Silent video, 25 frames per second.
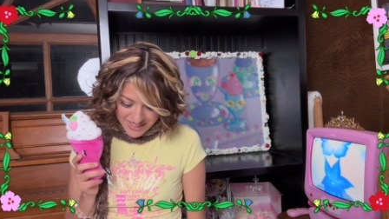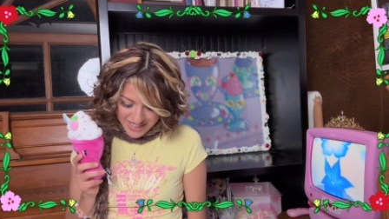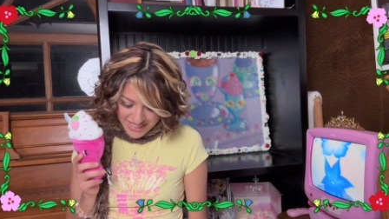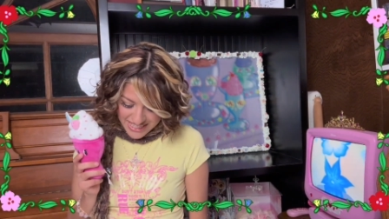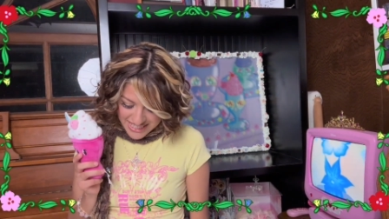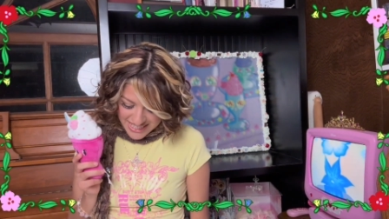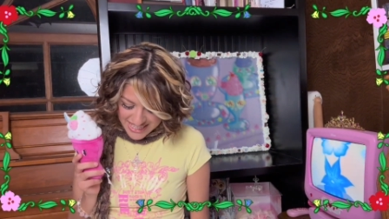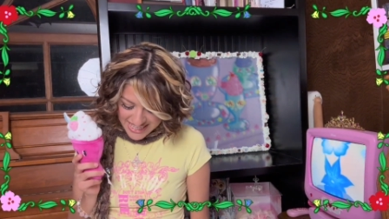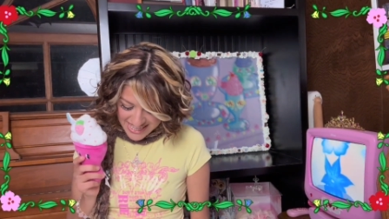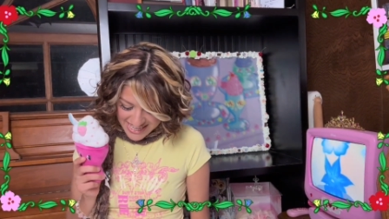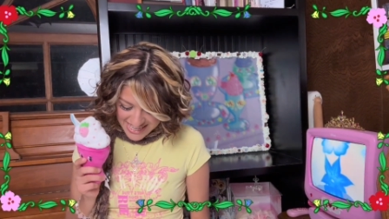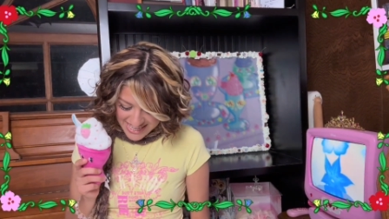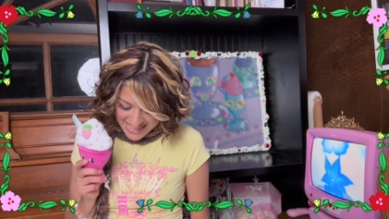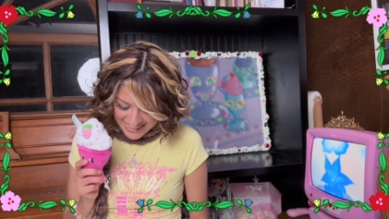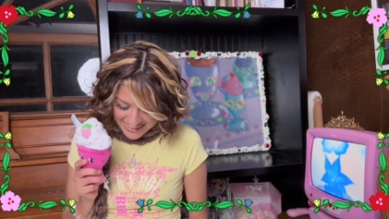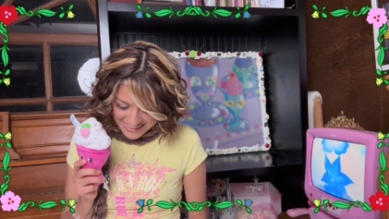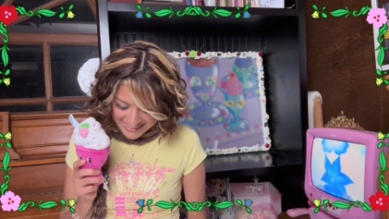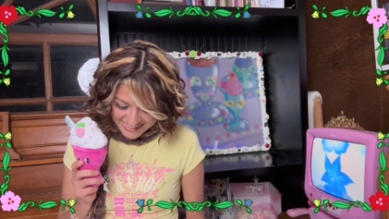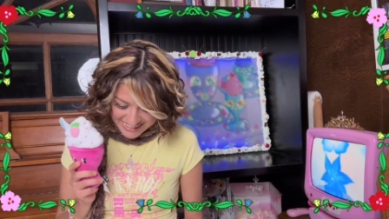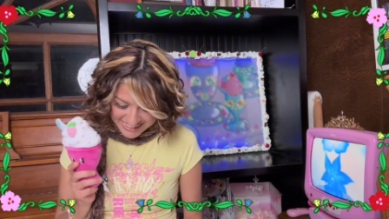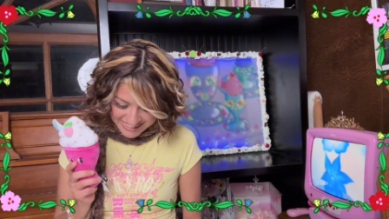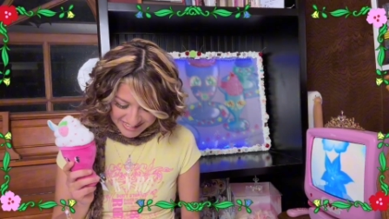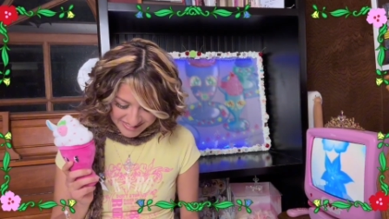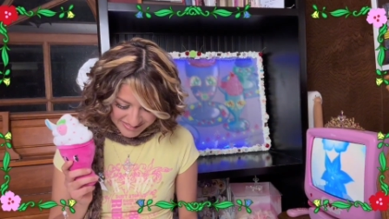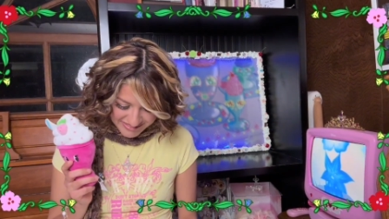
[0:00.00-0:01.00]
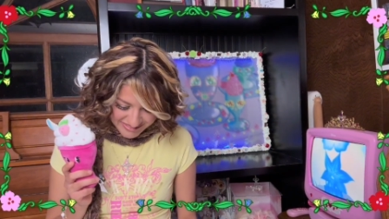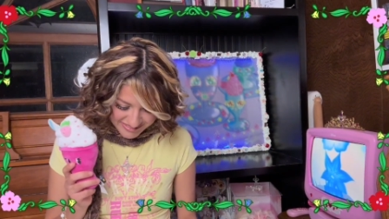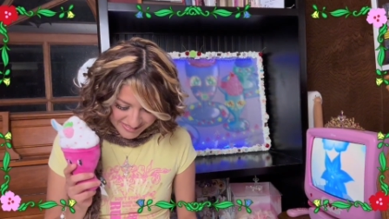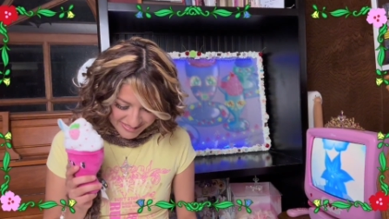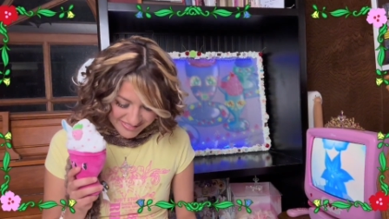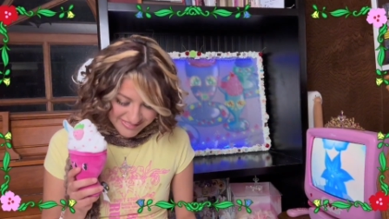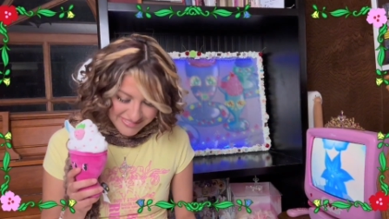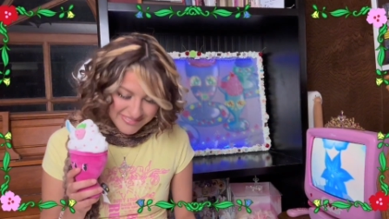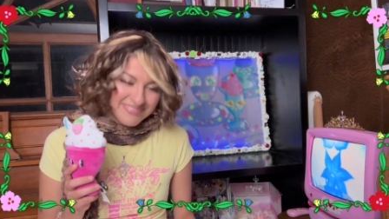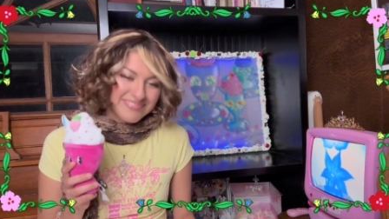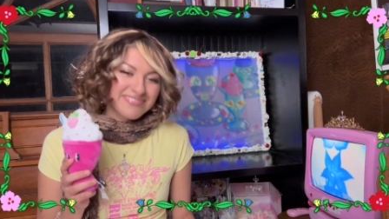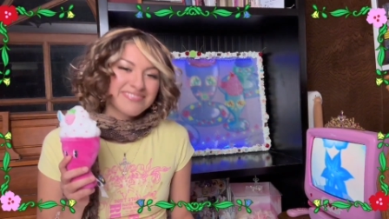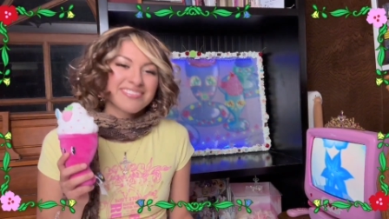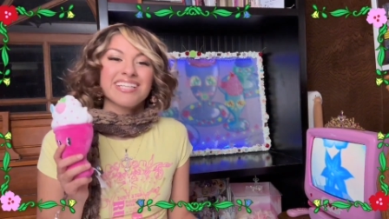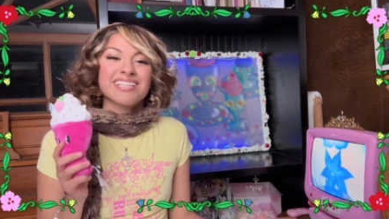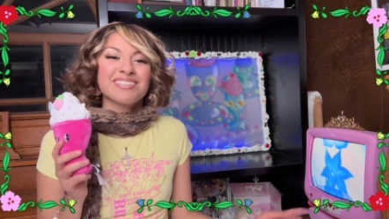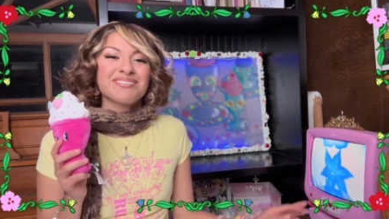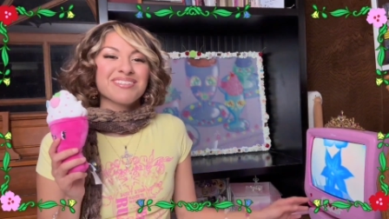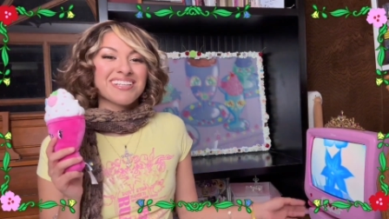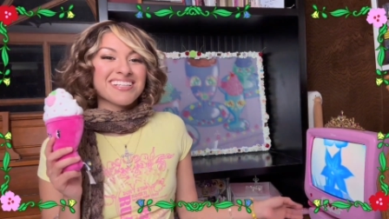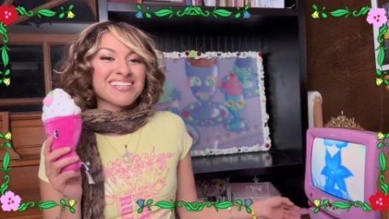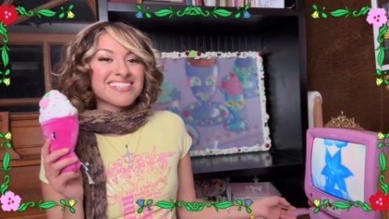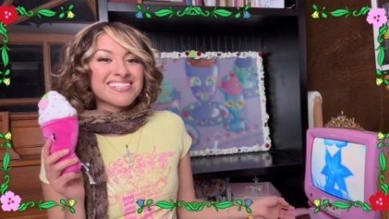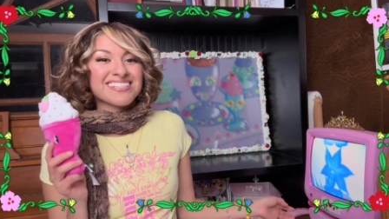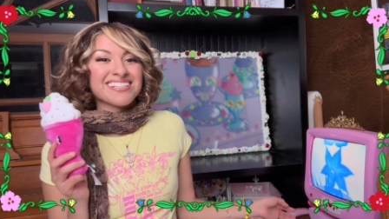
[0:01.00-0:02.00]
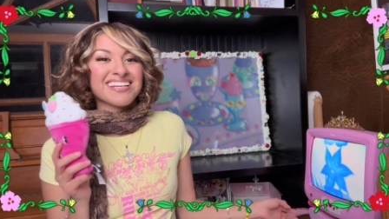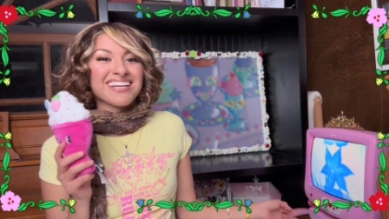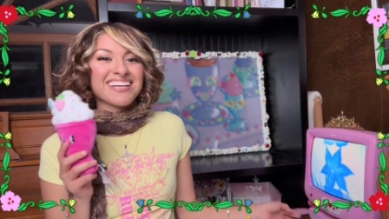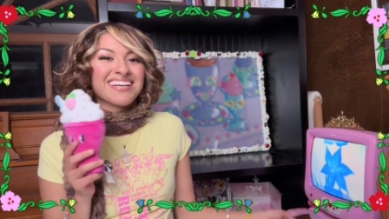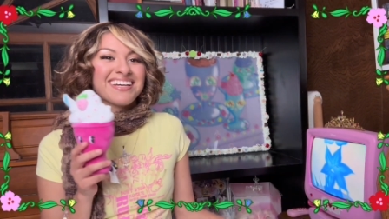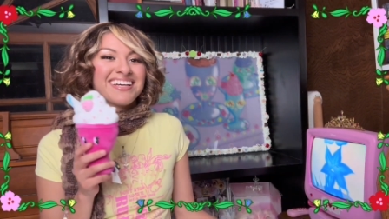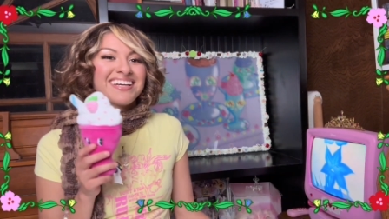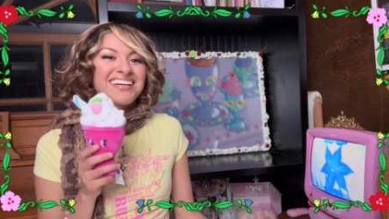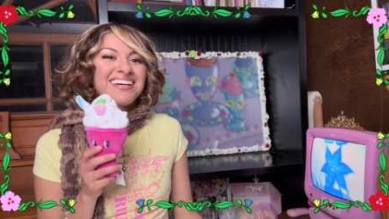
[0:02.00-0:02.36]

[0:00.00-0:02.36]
yeah, thanks for listening.